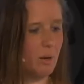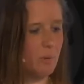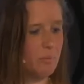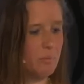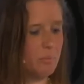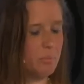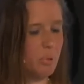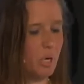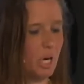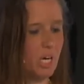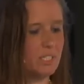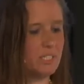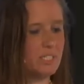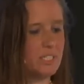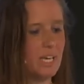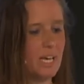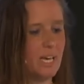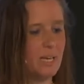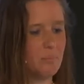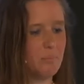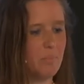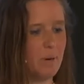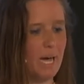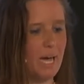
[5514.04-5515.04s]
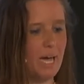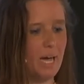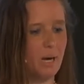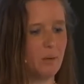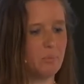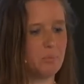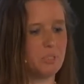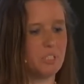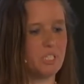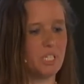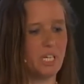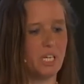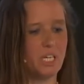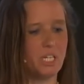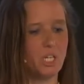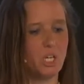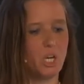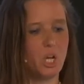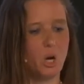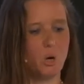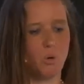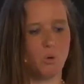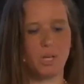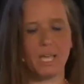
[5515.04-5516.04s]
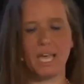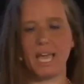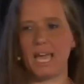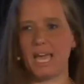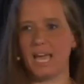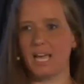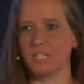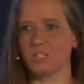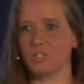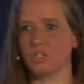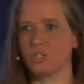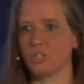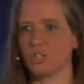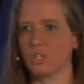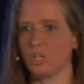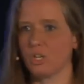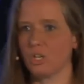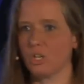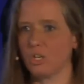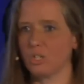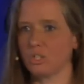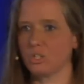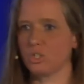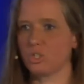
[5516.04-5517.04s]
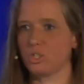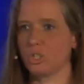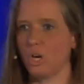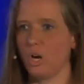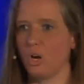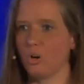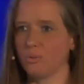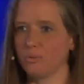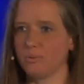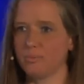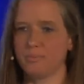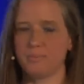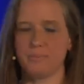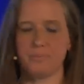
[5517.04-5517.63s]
prostate biopsy, no cancer shown.